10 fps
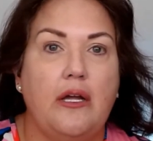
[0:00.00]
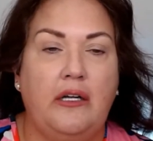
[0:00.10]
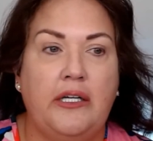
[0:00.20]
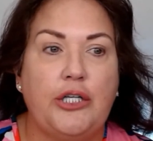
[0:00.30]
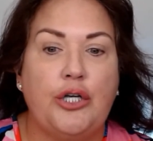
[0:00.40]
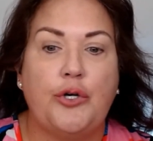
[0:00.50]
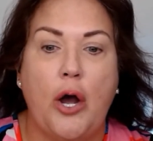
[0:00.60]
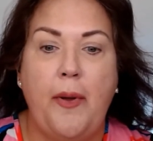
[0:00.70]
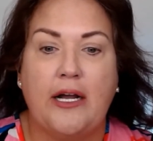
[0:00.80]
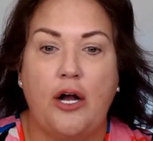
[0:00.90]
you go
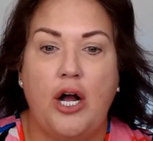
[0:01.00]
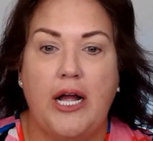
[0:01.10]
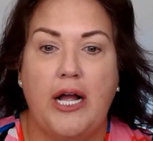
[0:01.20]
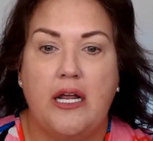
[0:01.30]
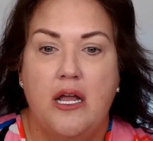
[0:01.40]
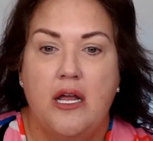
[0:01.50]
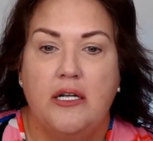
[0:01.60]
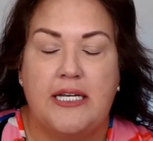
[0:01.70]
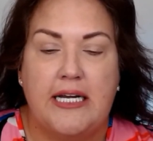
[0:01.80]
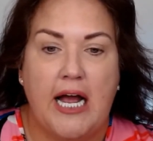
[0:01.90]
back on
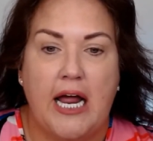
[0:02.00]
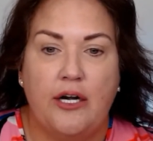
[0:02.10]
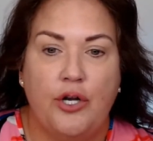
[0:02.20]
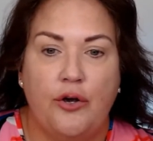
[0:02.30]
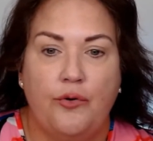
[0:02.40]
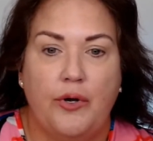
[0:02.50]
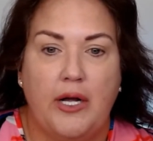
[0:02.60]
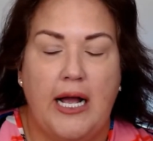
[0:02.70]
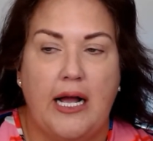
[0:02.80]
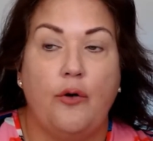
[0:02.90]
Tina, I don't know.
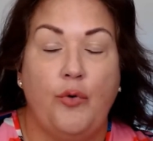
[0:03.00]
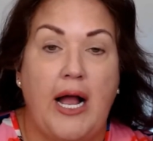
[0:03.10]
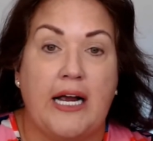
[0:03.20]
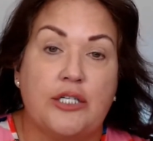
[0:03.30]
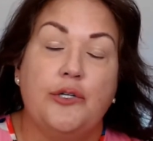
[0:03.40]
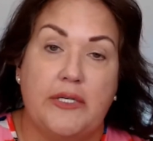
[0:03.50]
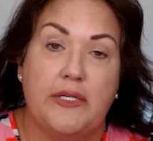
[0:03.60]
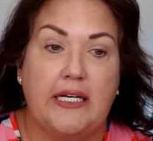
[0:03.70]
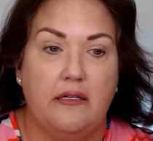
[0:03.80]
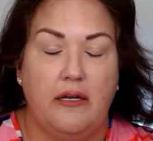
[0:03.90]
Well, actually we
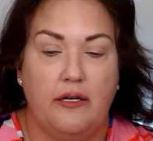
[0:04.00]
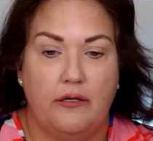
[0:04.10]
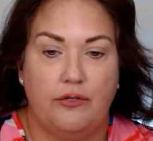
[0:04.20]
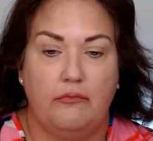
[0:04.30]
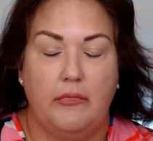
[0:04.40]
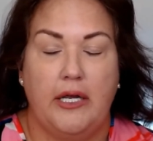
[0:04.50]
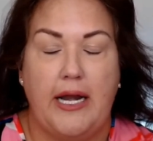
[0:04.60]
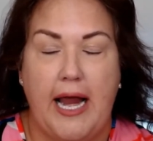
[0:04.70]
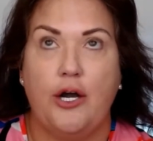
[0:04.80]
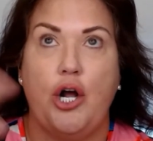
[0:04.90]
did it
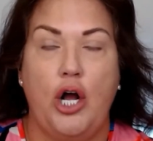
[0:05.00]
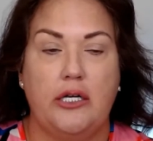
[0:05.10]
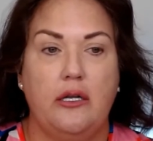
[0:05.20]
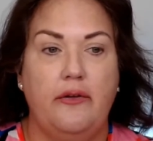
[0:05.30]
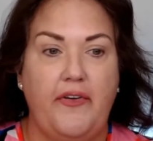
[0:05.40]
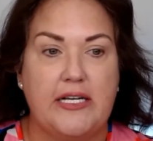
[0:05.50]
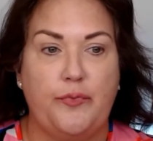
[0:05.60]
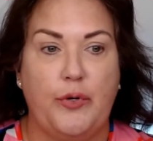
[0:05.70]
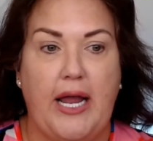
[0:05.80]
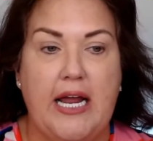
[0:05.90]
aired on
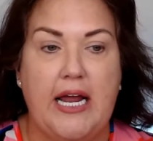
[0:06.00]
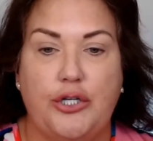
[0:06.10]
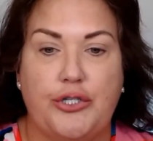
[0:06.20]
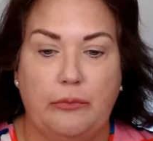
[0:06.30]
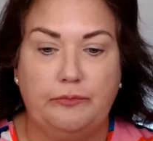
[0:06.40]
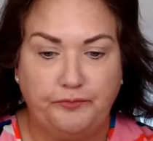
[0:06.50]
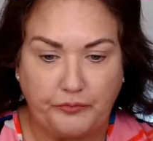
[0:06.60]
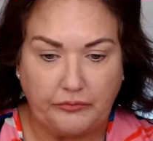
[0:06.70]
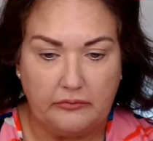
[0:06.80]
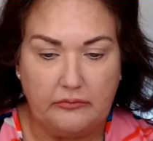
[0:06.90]
Facebook and YouTube.
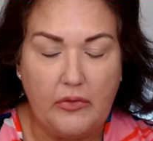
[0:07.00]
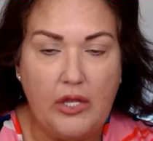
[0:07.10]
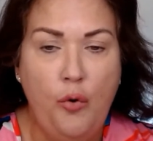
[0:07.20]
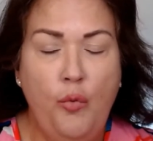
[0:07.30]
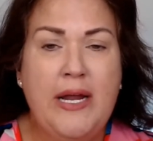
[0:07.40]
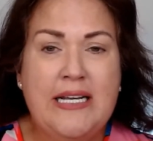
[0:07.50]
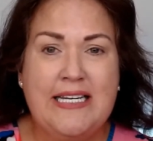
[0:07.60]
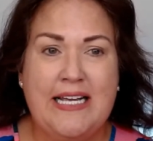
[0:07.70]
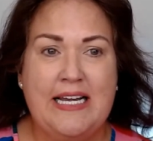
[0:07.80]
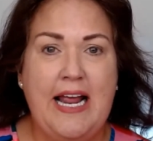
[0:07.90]
We
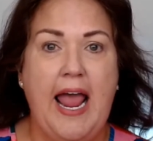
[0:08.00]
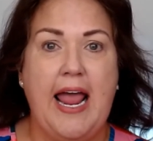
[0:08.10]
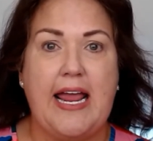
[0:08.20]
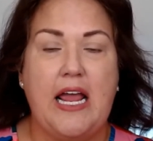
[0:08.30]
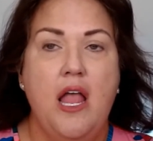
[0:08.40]
did a